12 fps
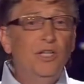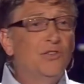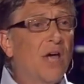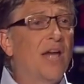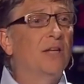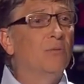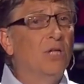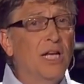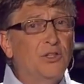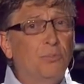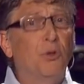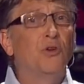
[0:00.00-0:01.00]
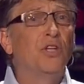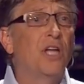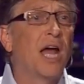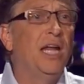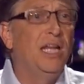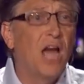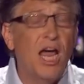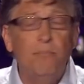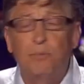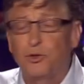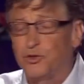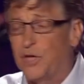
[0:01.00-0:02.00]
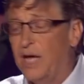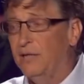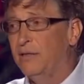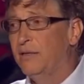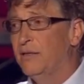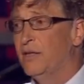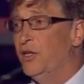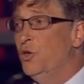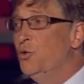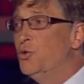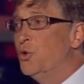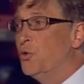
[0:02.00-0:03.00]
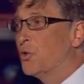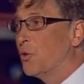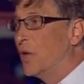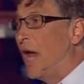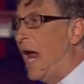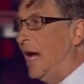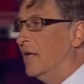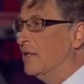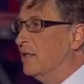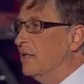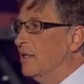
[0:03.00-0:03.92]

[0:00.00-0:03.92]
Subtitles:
decided, well, let's burn the 99%, the U-238.